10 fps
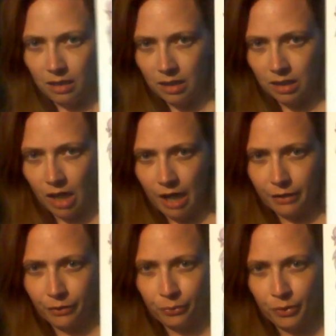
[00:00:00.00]

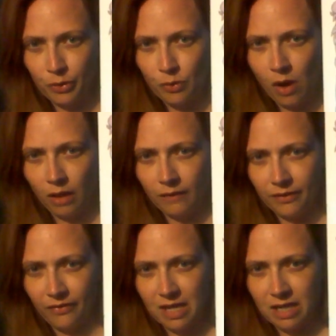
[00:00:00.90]
gone through all
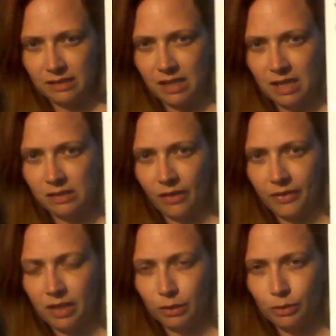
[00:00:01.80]
the fantasies, all
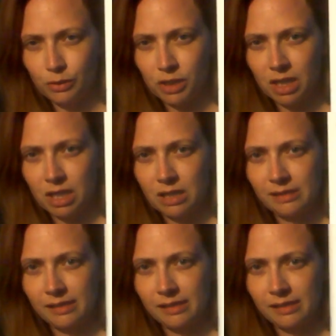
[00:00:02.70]
the illusions,